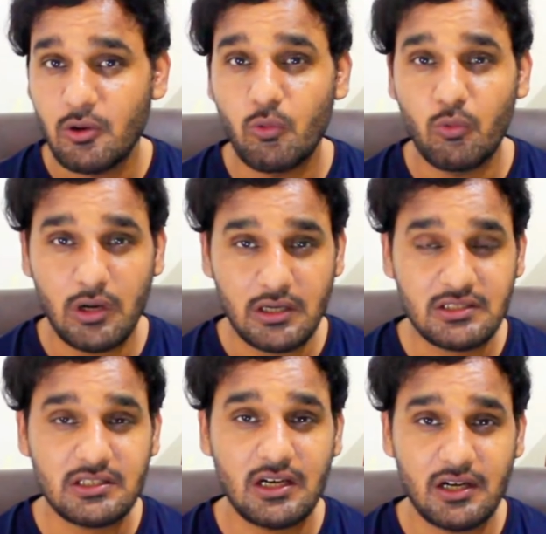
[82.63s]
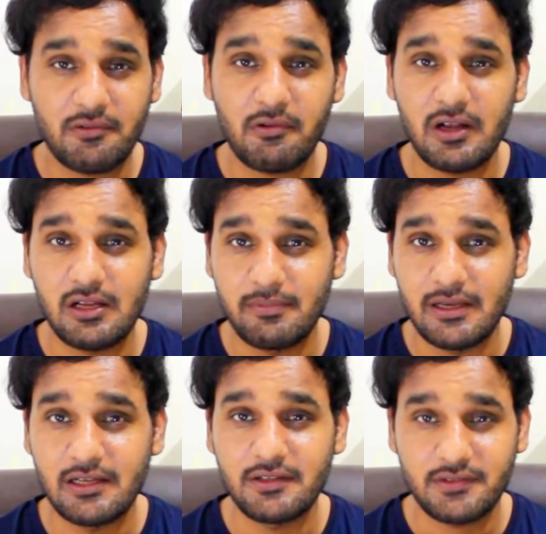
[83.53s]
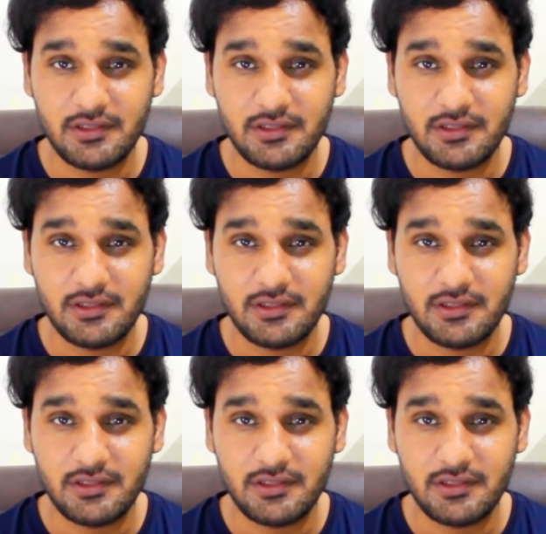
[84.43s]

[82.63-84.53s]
what a trial balance